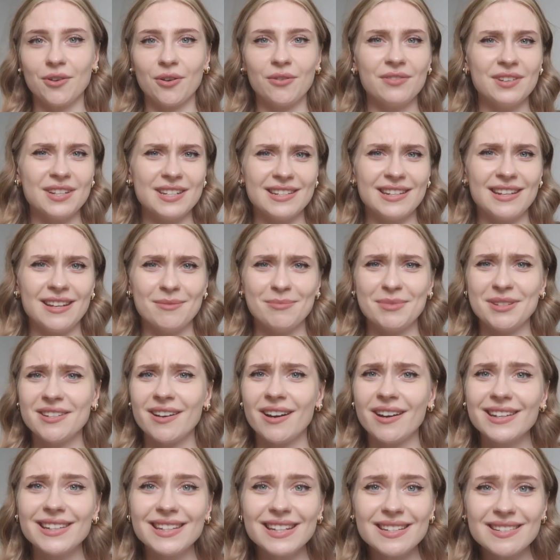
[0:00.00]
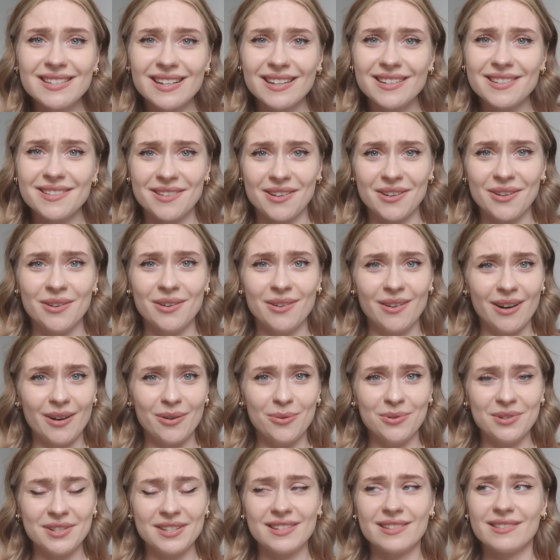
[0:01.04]
Obviously I'm a tight knitter, so I
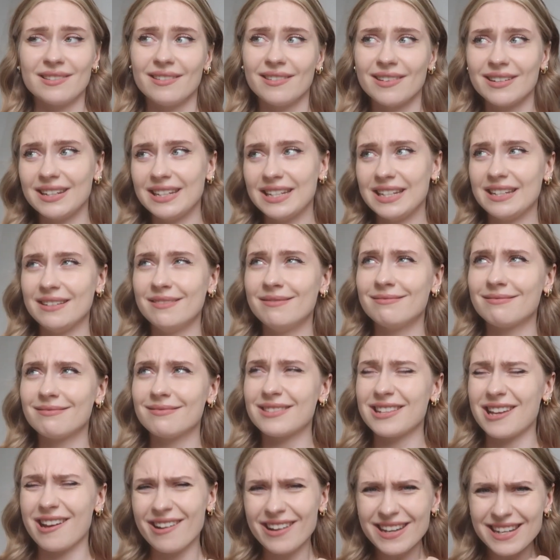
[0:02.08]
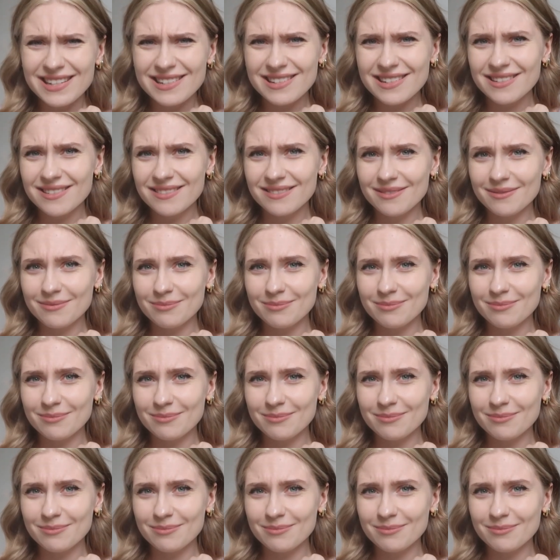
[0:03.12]
was slightly tight.